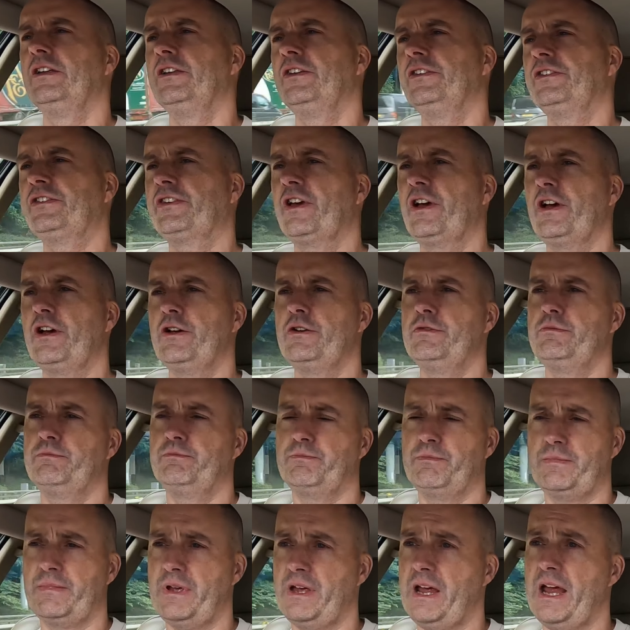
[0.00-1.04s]
So
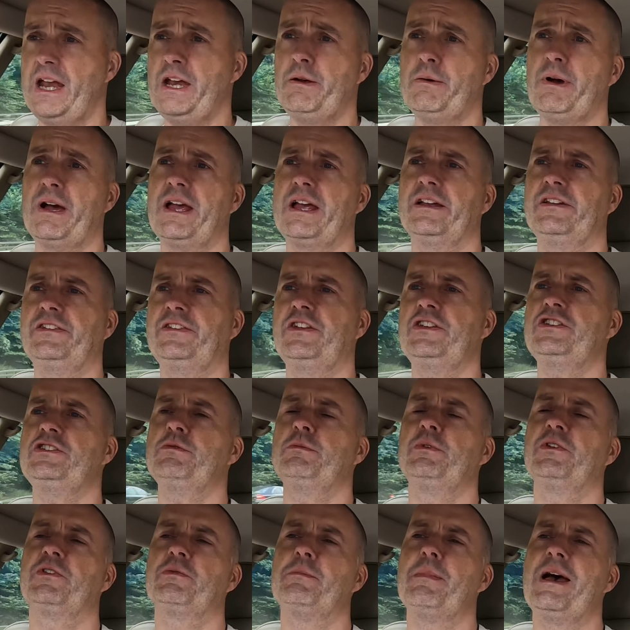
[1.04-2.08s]
anyway, a decision
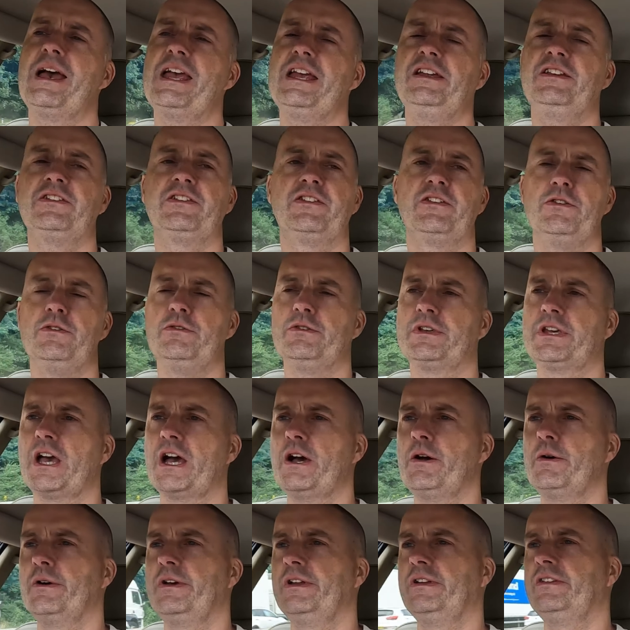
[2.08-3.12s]
was made to
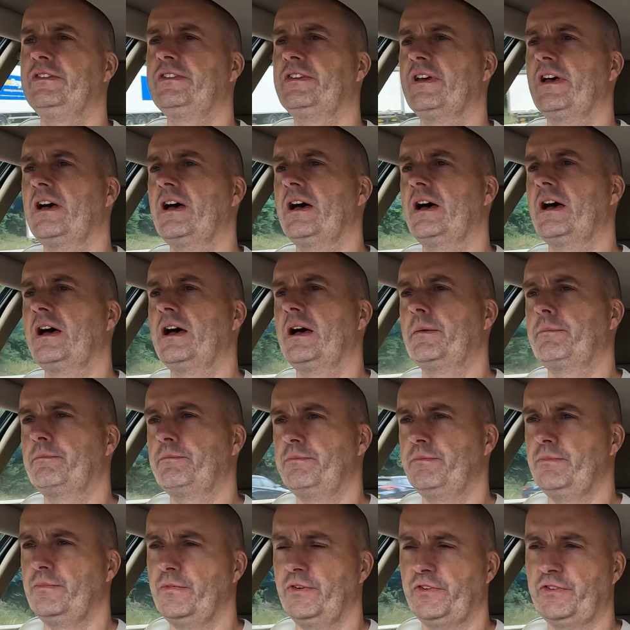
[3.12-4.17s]
go and
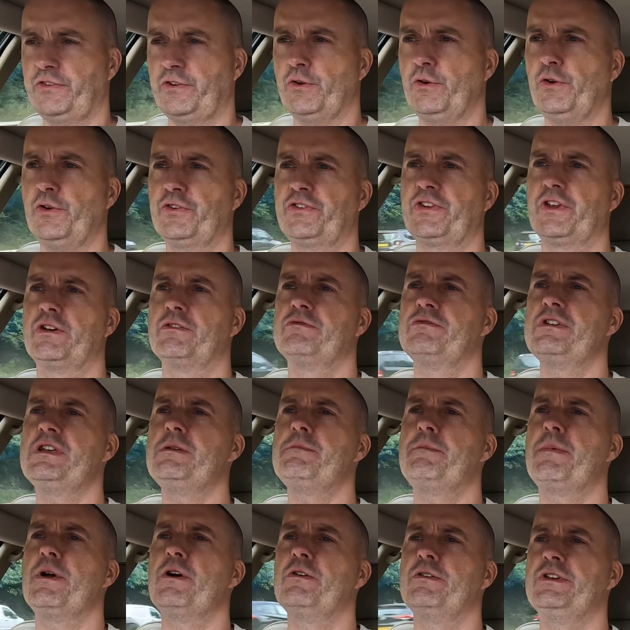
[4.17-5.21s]
source a
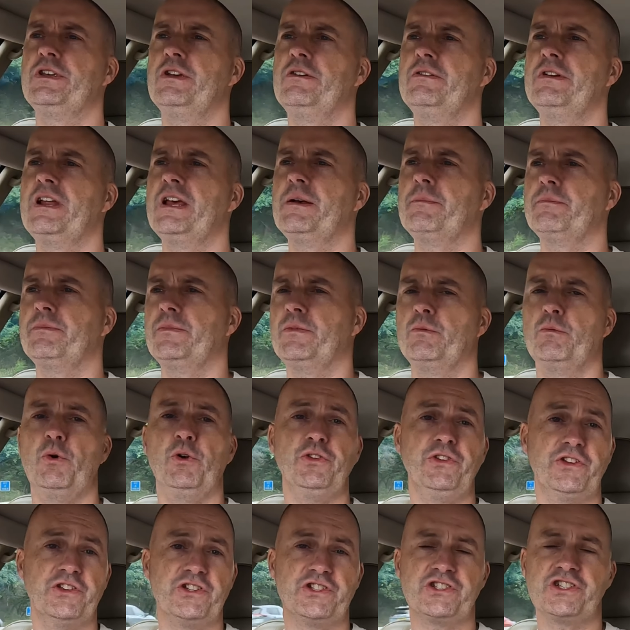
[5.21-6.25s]
rebuilt unit. It
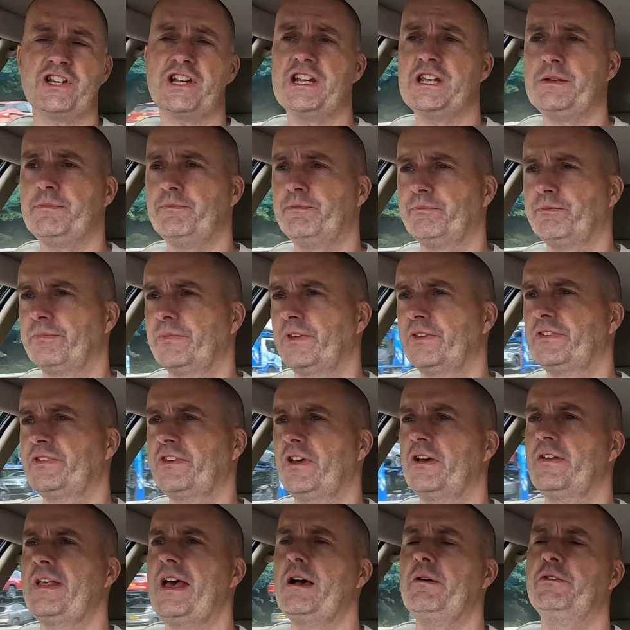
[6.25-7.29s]
wasn't cheap,
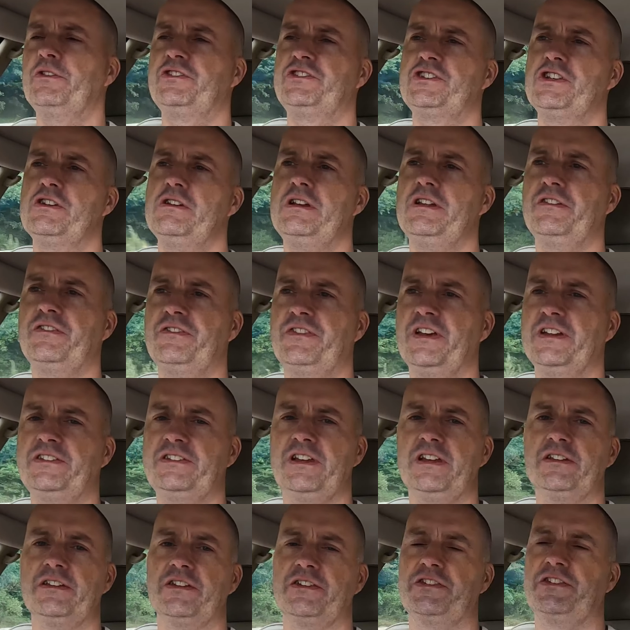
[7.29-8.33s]
so that was duly
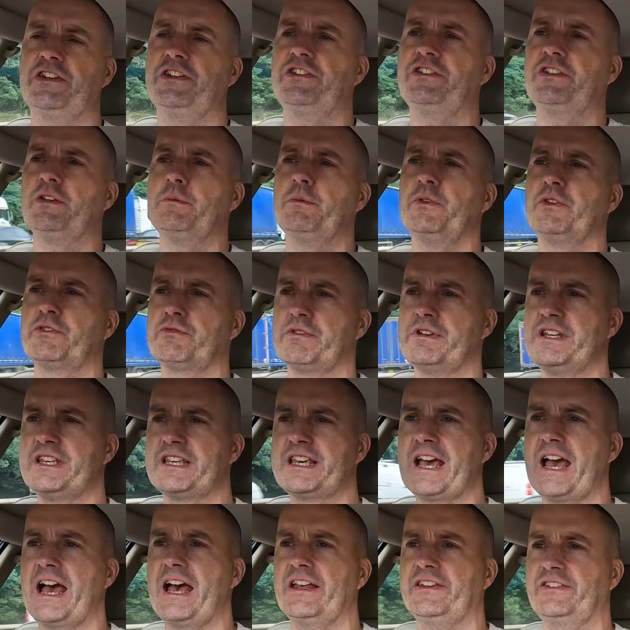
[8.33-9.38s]
fitted. The system was
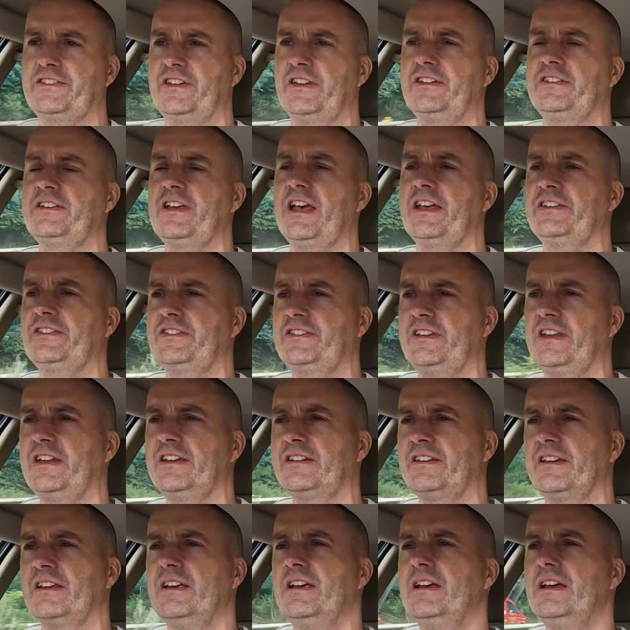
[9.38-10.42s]
regassed and
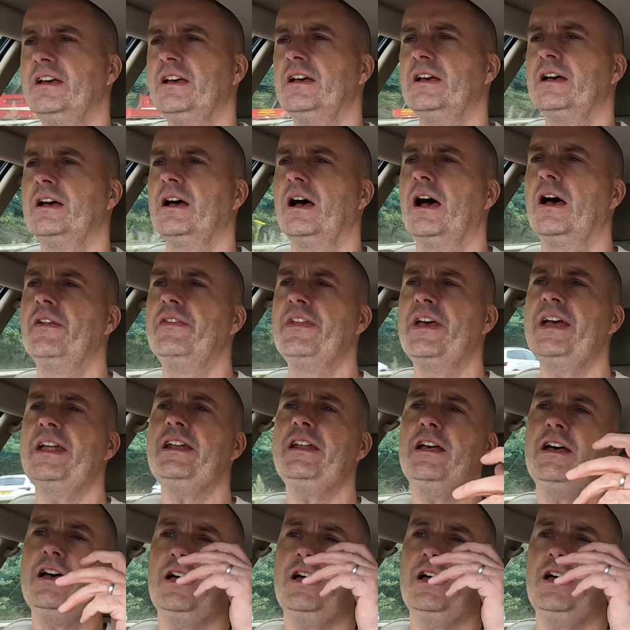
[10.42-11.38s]
tested, and then